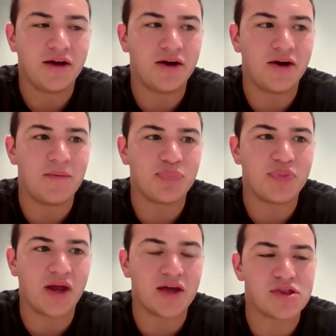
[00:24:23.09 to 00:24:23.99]

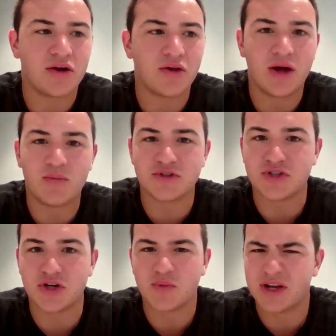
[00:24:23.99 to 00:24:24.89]
that I sound a lot more
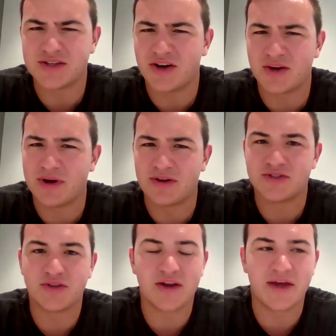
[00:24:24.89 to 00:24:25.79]
stern when I talk, but
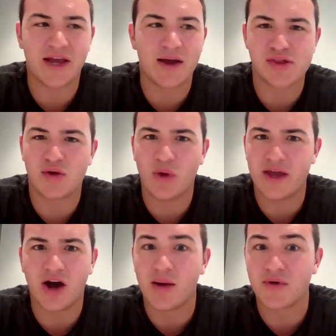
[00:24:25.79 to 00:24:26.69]
also that I sound way
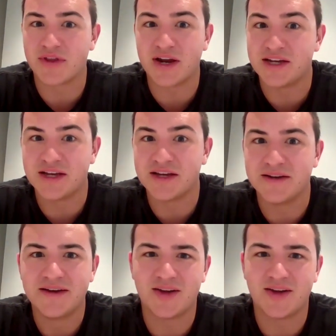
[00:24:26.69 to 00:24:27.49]
calmer than I did